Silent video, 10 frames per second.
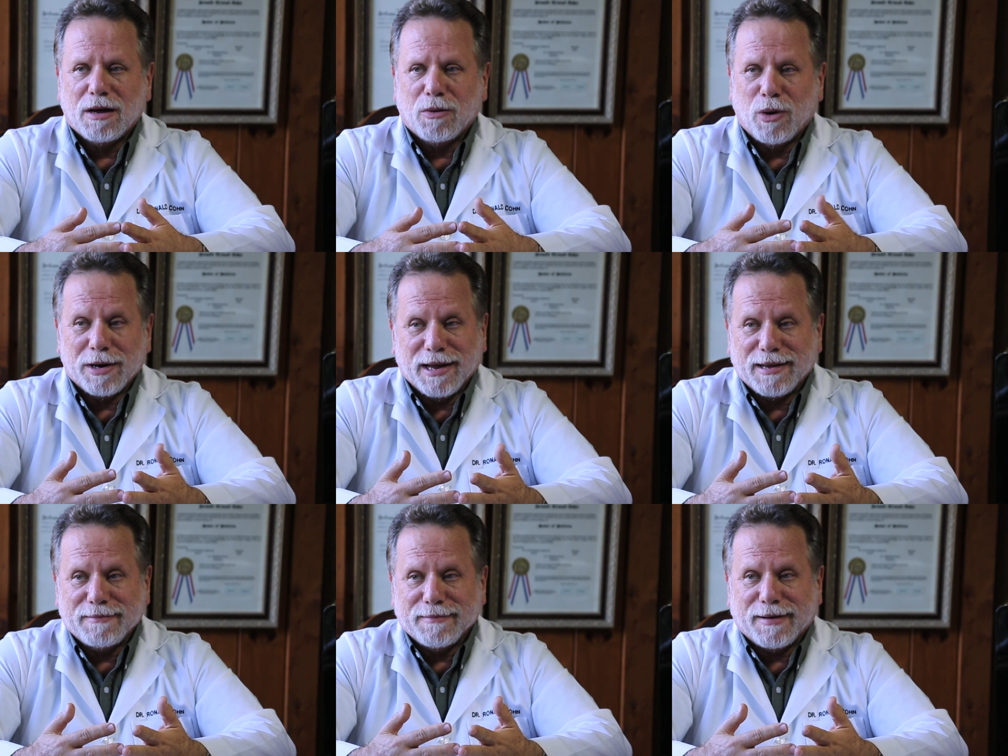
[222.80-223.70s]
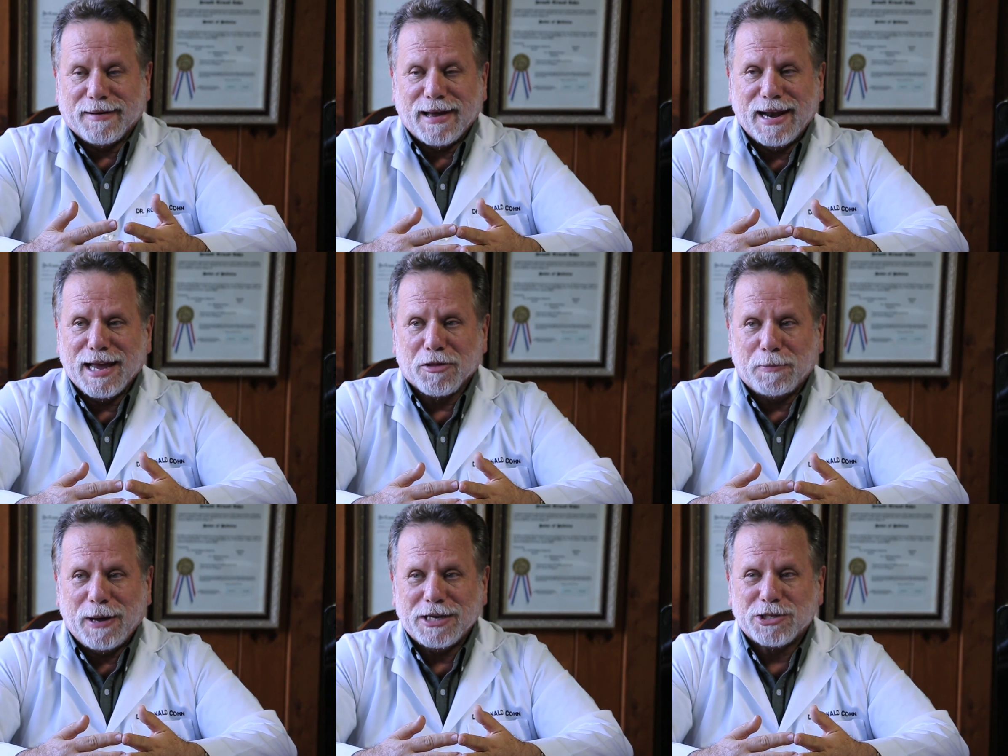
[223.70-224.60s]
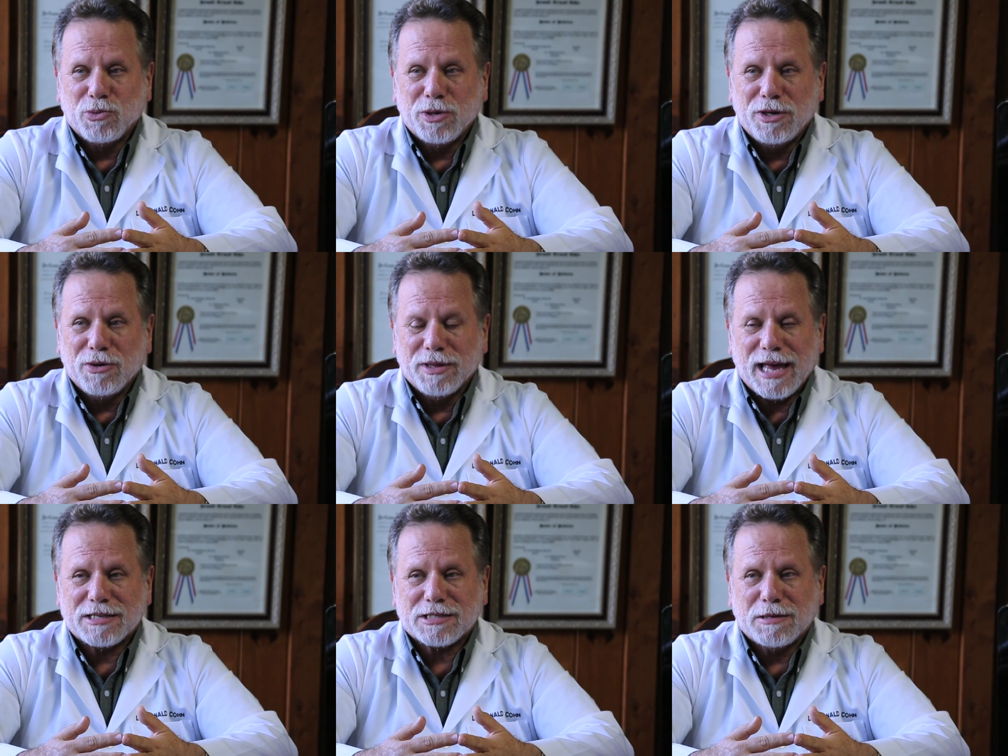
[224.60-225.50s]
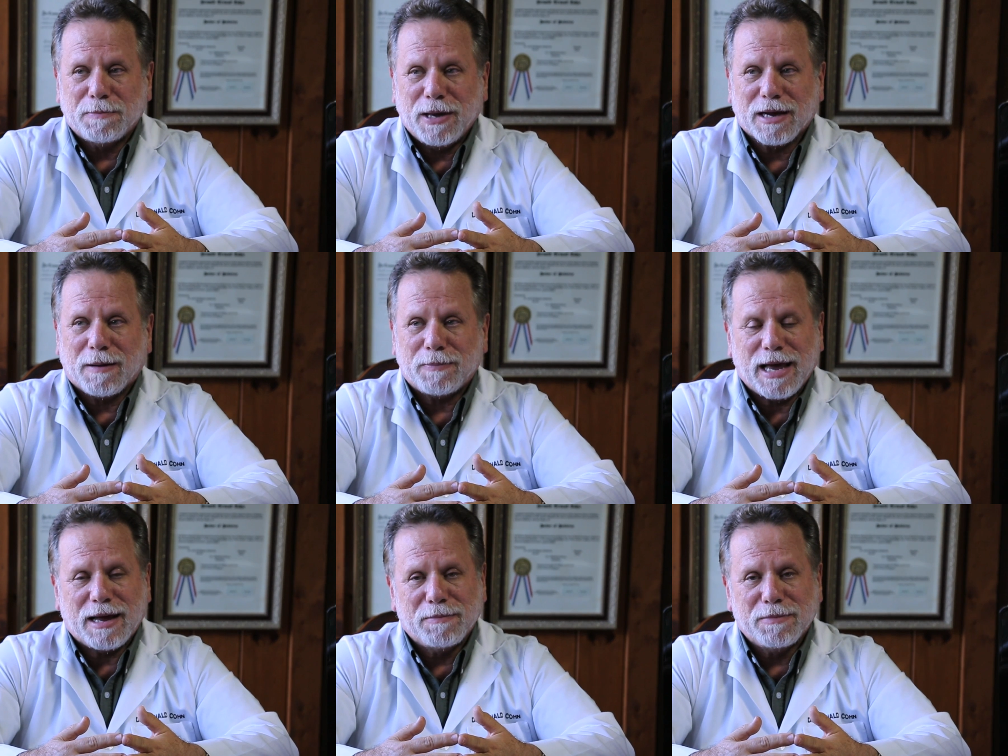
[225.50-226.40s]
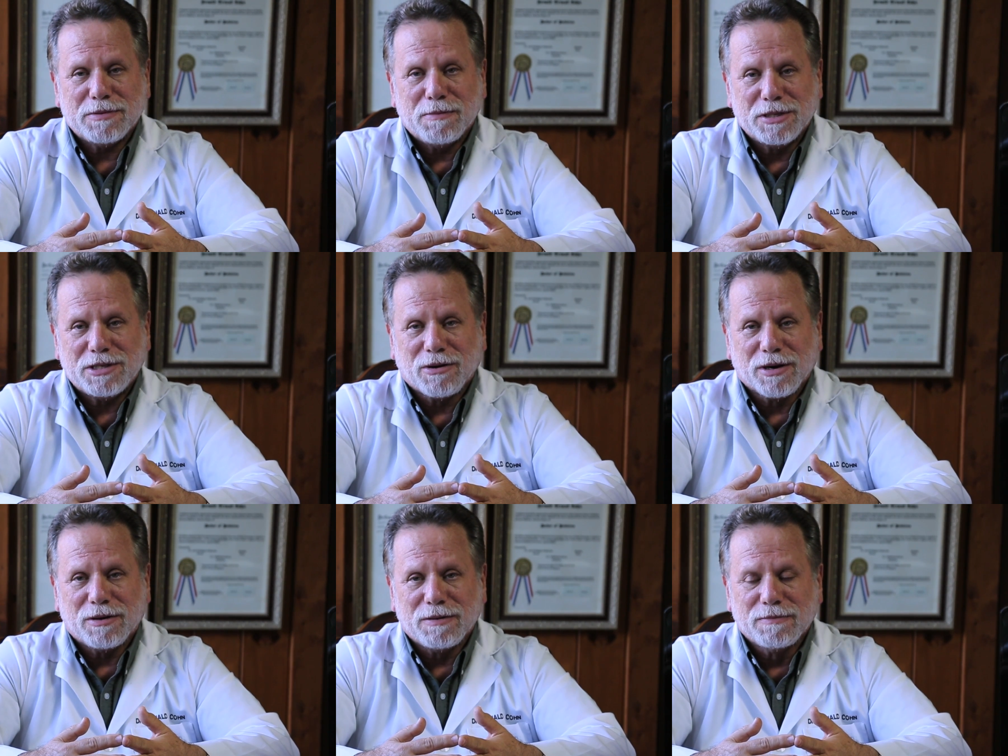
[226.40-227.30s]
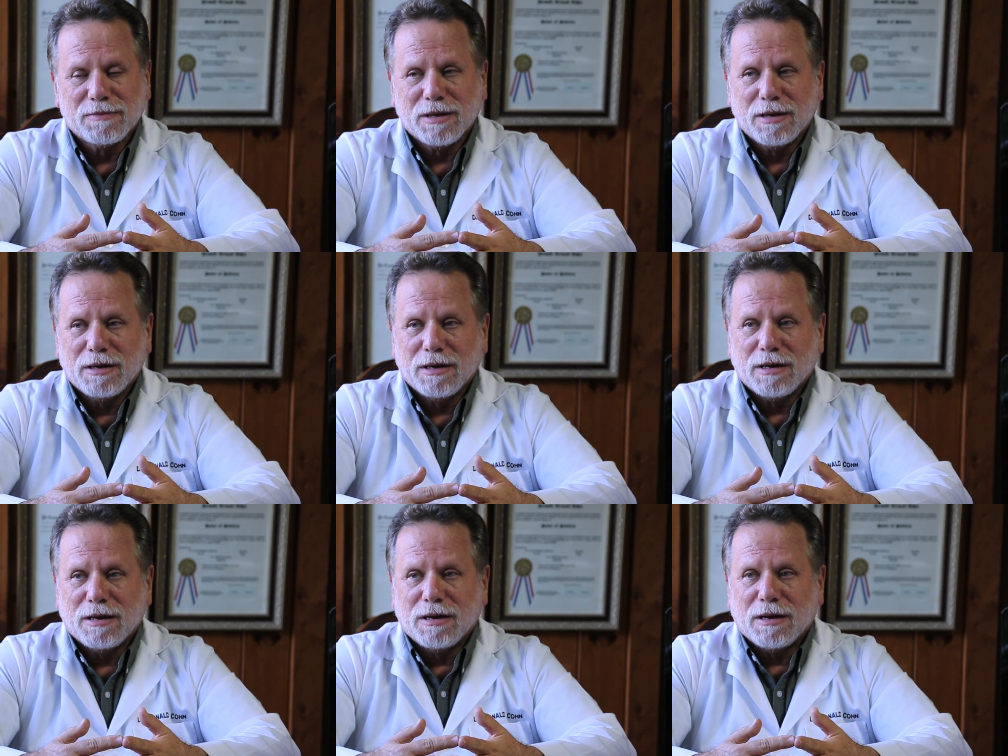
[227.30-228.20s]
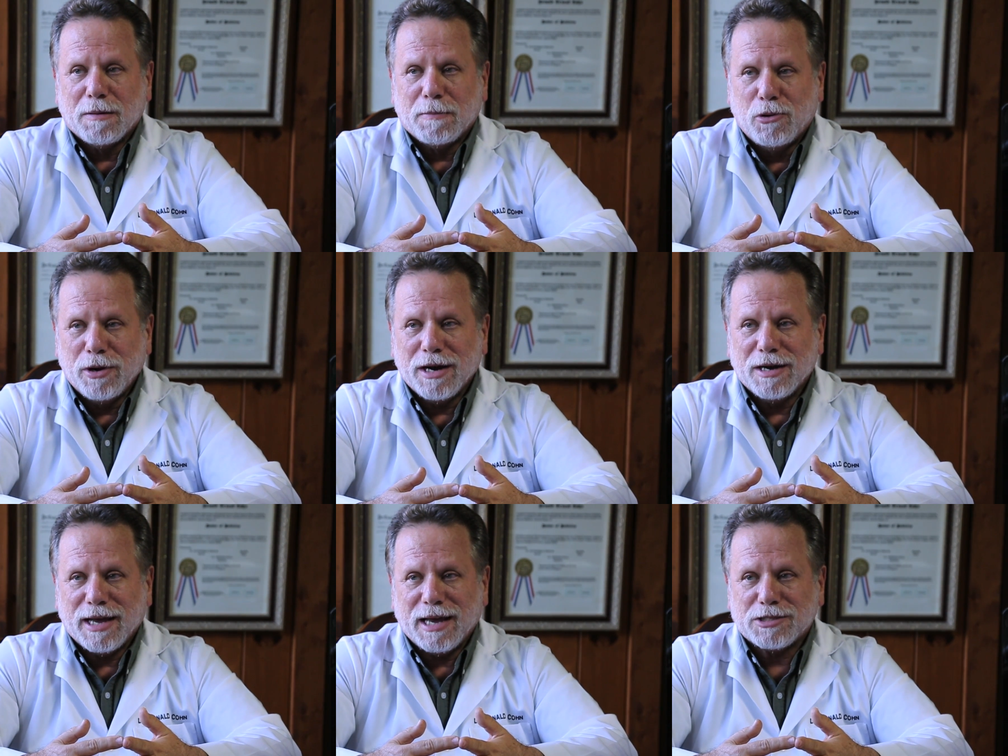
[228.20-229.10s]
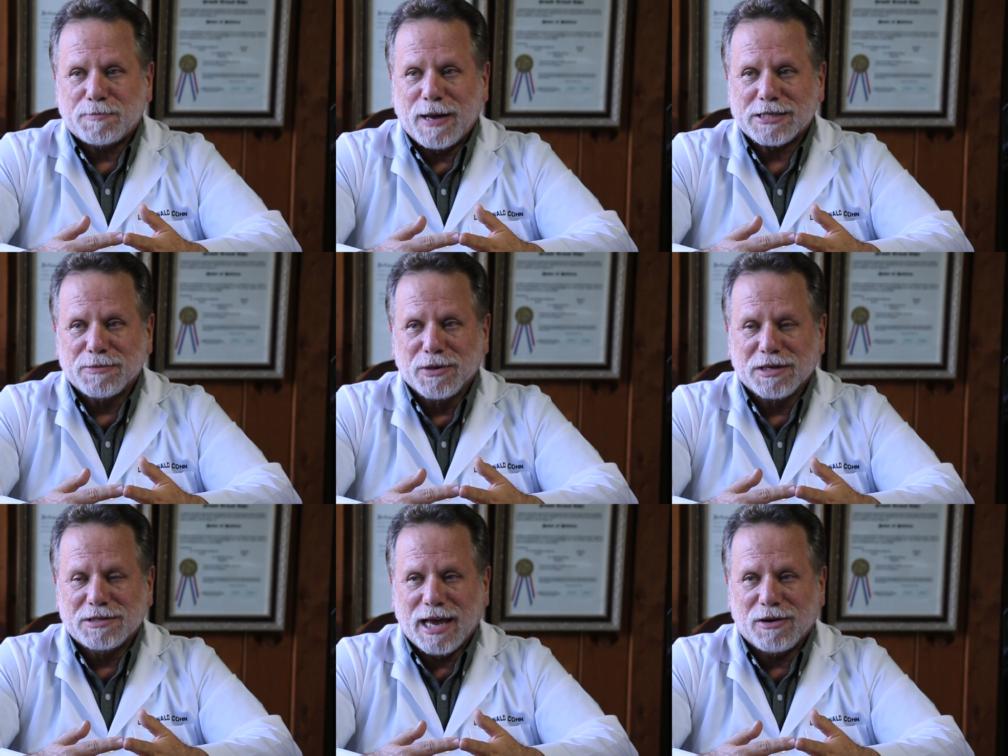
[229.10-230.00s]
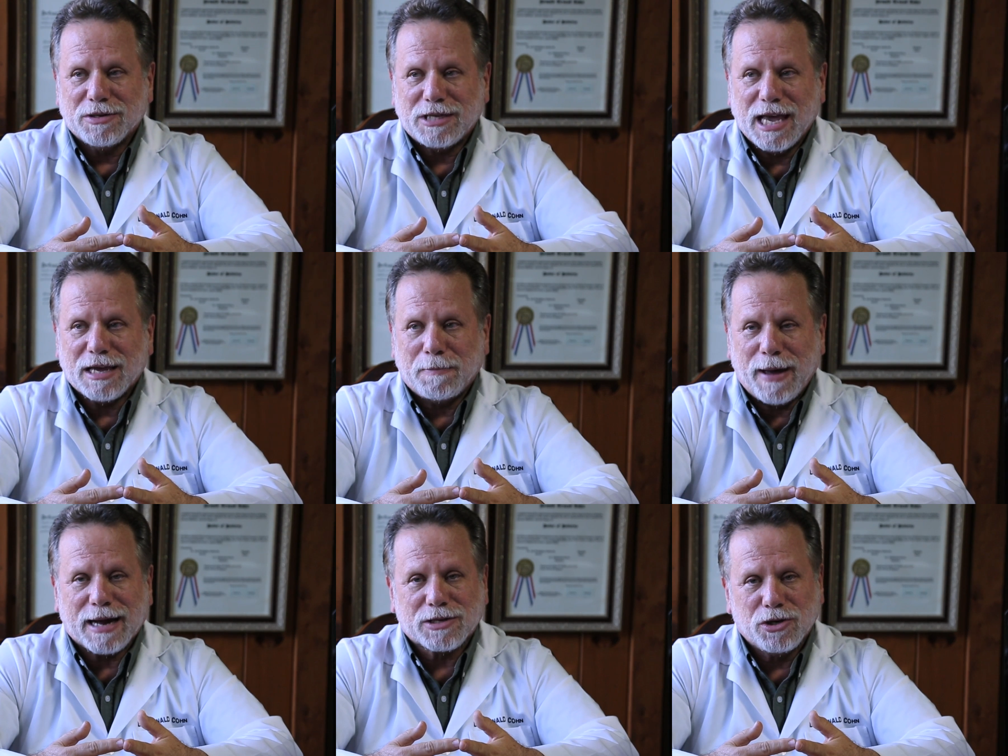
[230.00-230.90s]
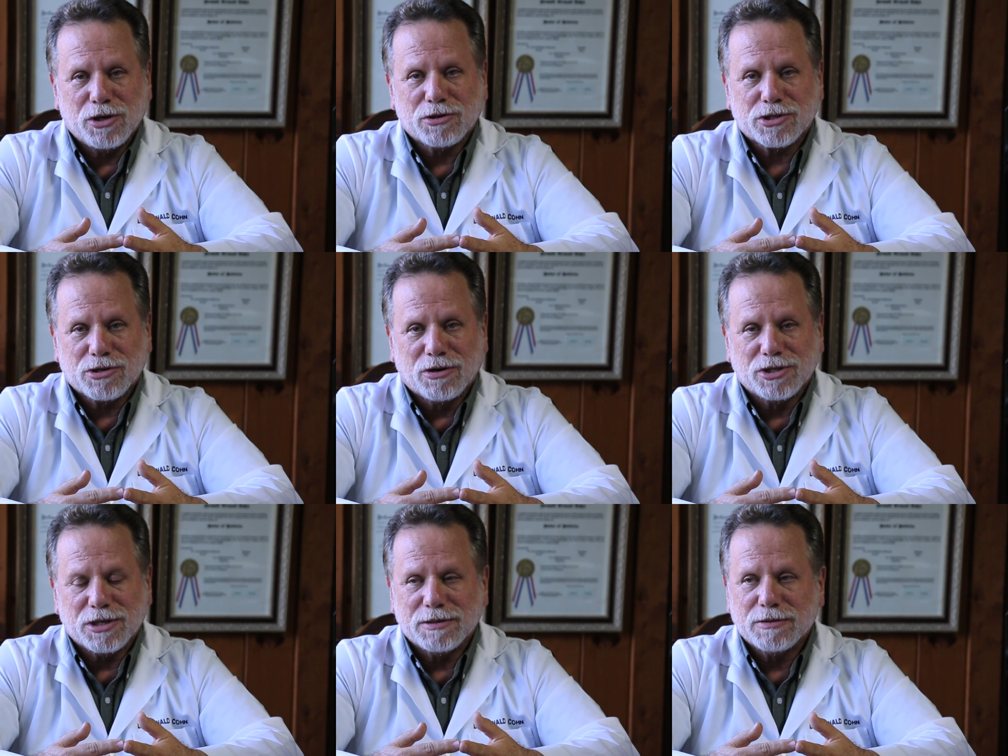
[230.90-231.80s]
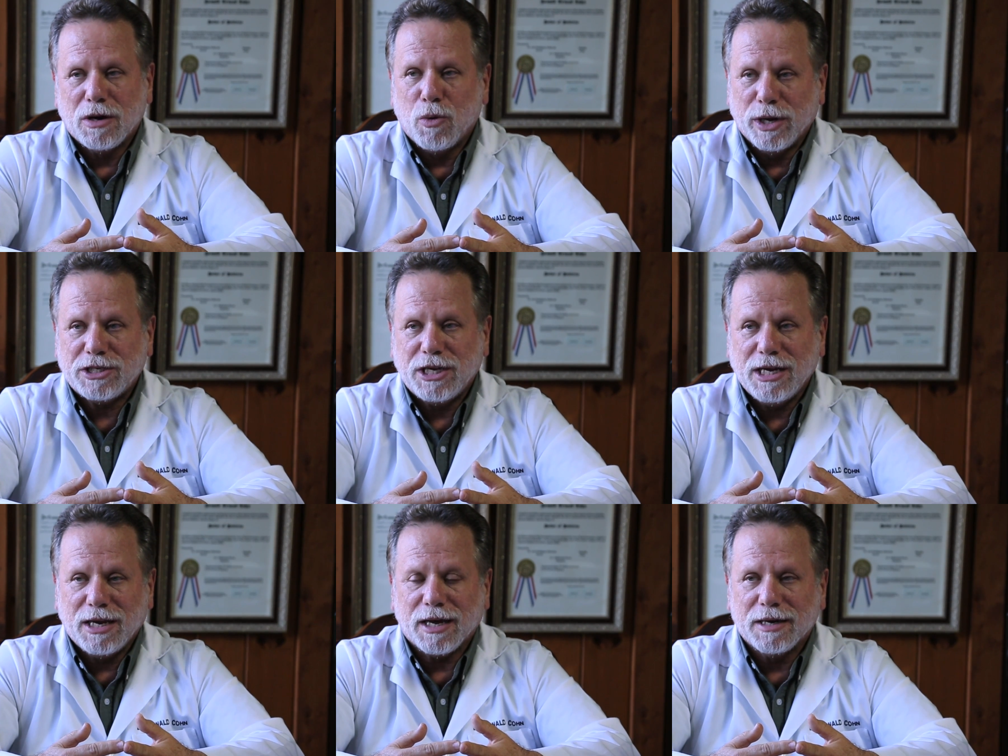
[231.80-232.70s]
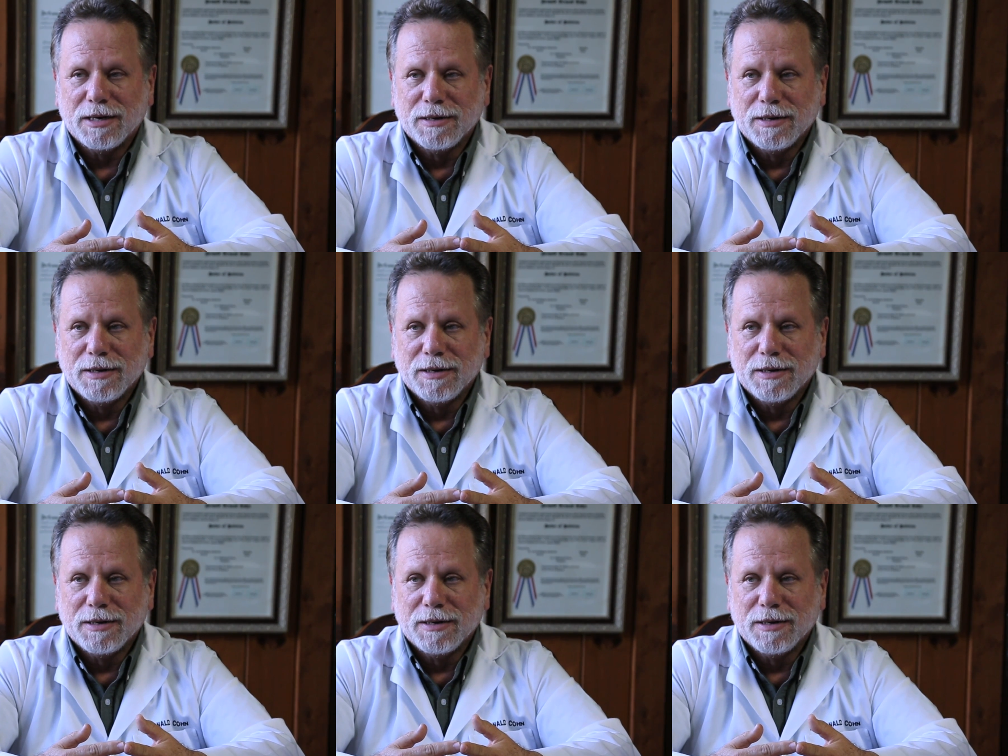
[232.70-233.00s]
what any other patient would do, and that's to pick up that material, put it in a specimen container, and take it back to your surgeon," which he did.